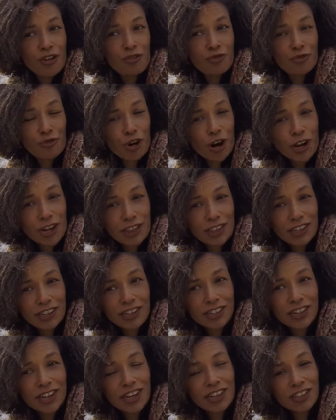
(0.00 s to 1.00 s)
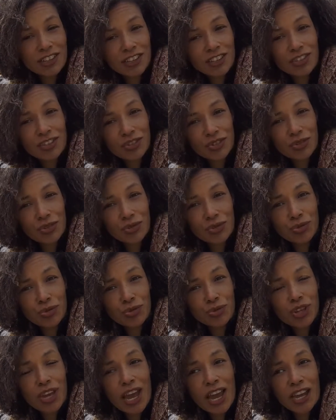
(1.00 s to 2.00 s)
right that attaches
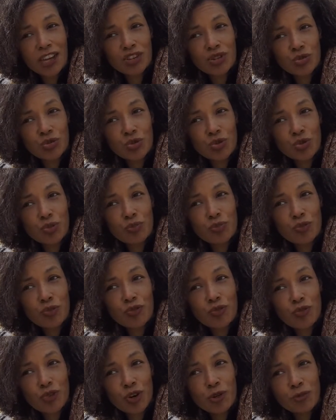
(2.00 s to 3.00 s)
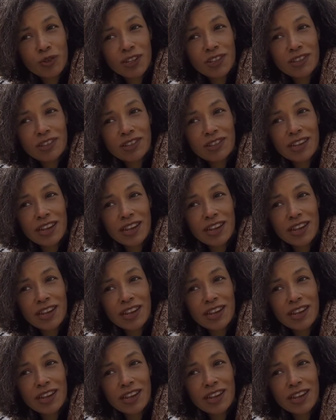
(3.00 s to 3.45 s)
to the actual performance